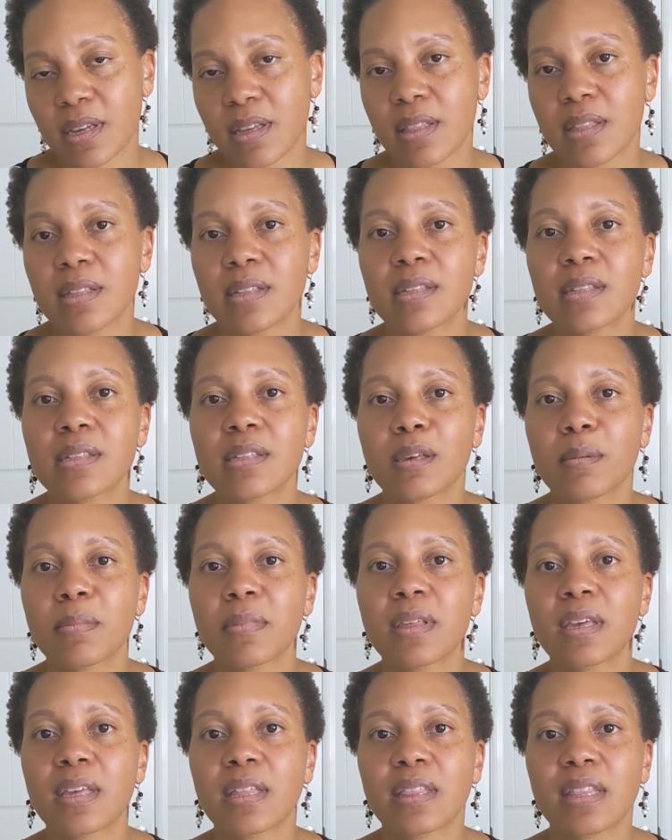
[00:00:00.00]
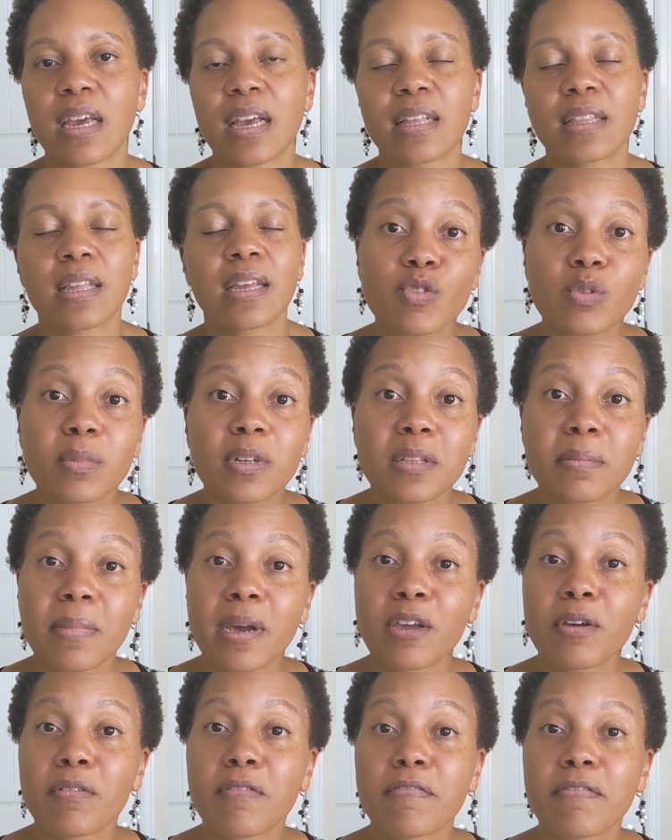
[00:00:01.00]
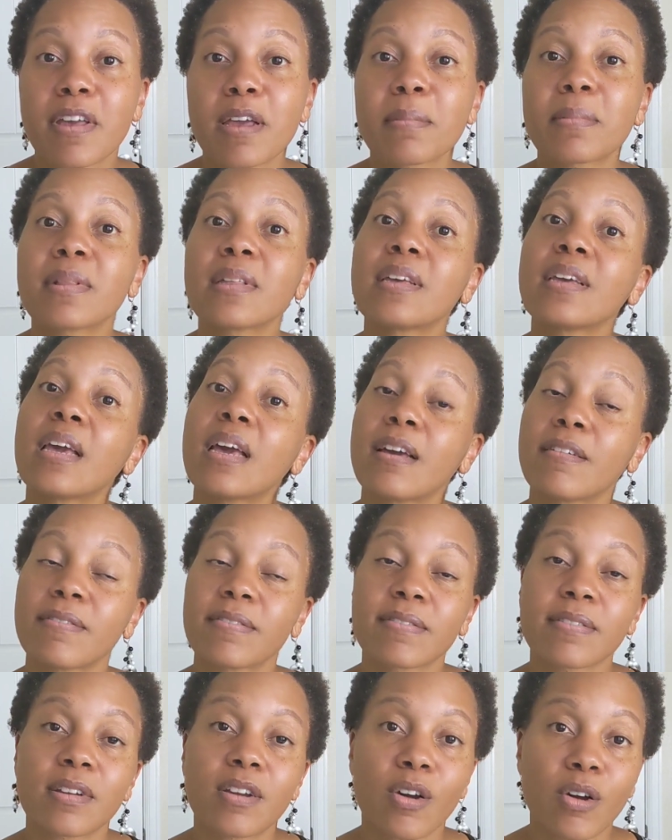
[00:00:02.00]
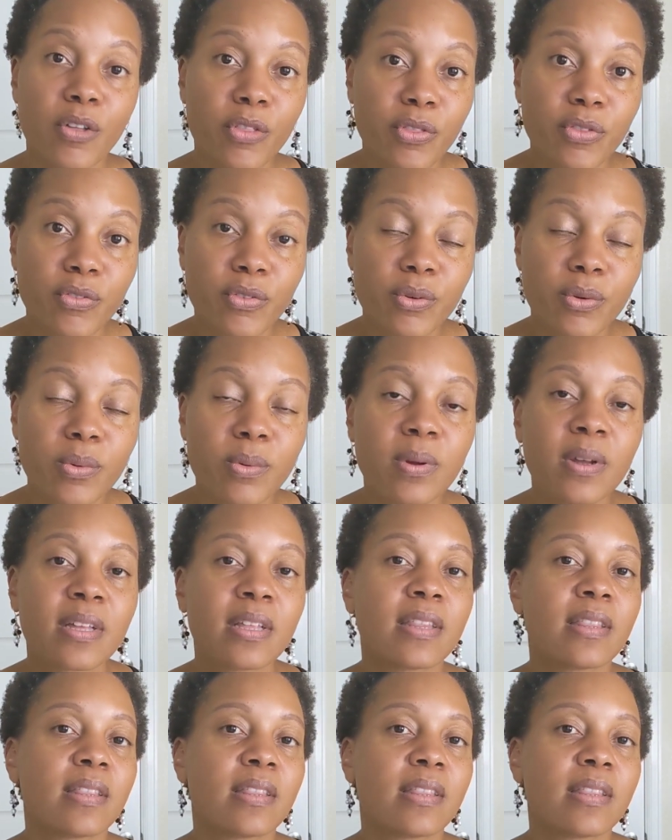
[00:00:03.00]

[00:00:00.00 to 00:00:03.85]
Now this is something that women in my own family have gone through.